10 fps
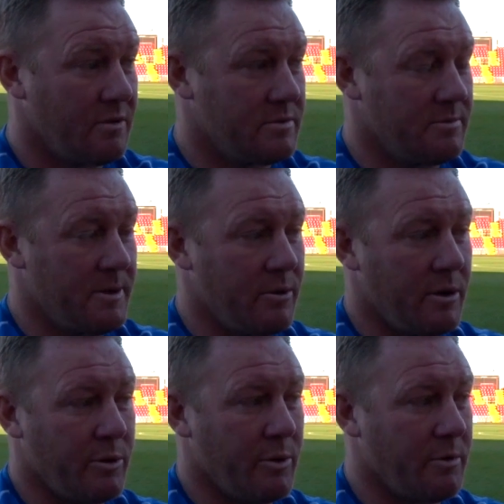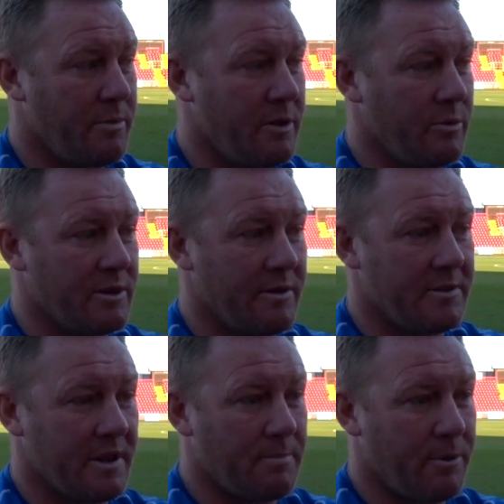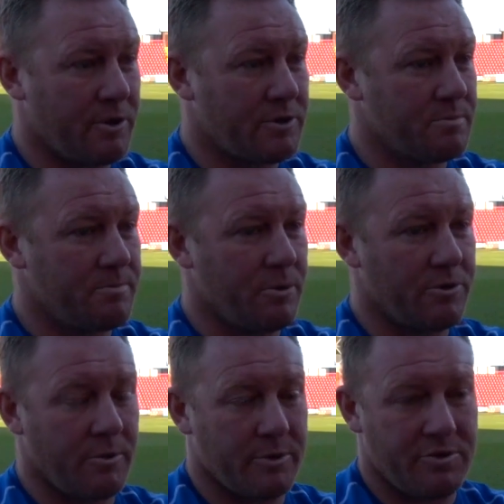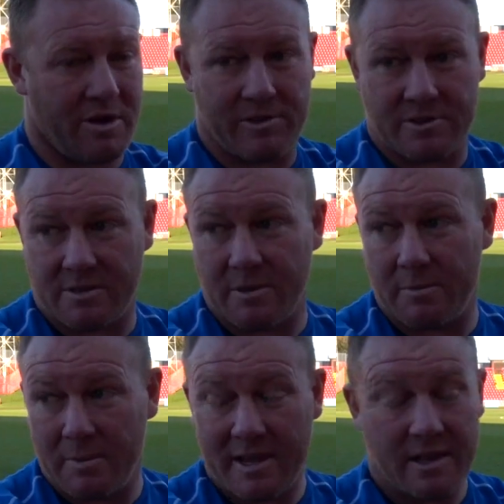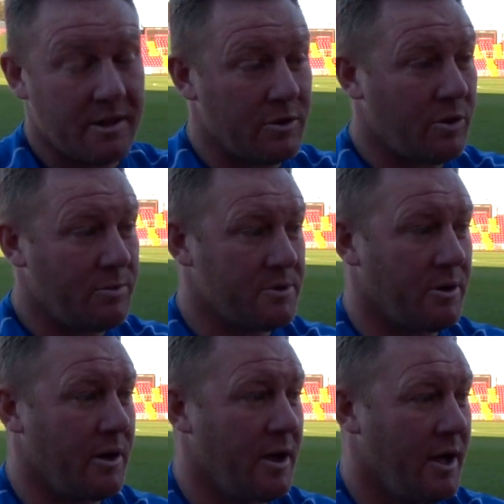to be where we want to be, we're going to have to get points both on the travels and mainly at home. So,